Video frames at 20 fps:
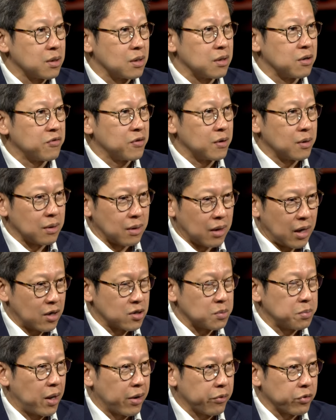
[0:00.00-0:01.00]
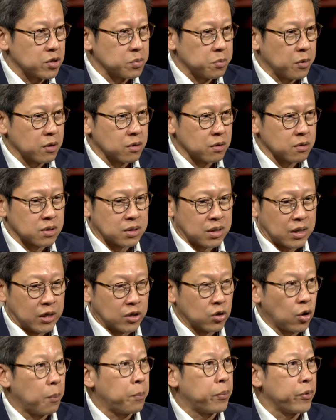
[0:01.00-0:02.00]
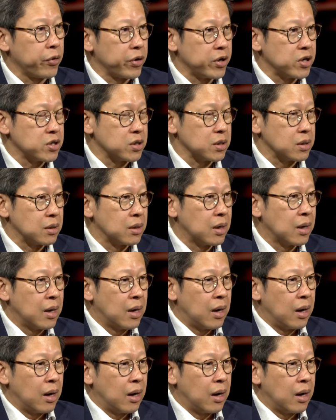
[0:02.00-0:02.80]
there are different large language models in operation.